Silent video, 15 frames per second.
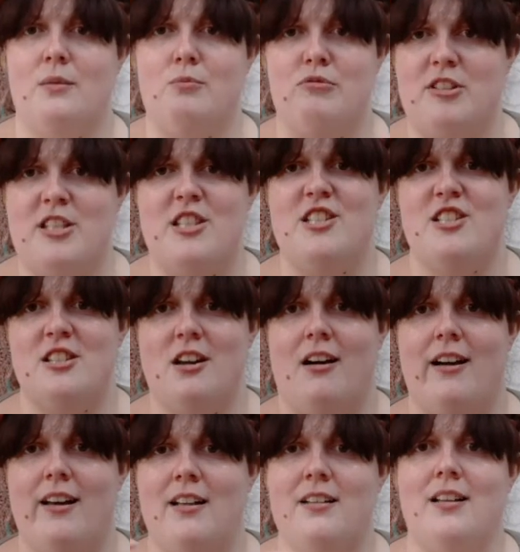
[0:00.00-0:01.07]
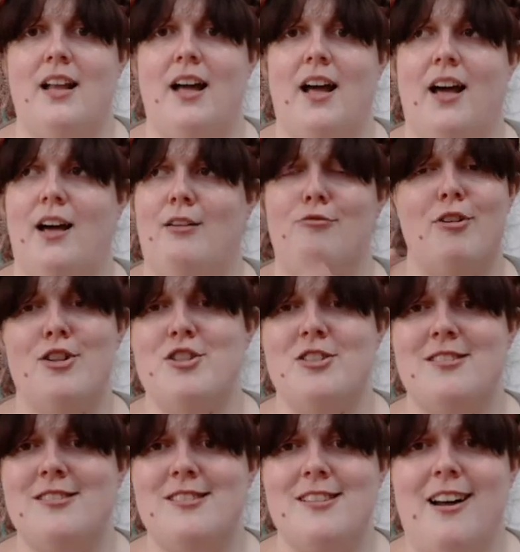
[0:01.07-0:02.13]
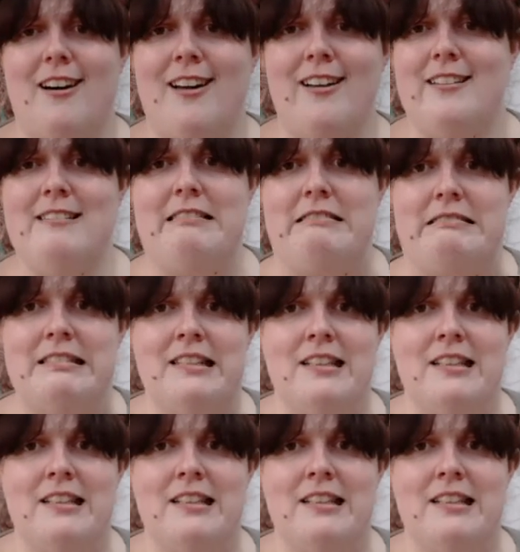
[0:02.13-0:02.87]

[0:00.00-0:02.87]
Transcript: British style, Russian style,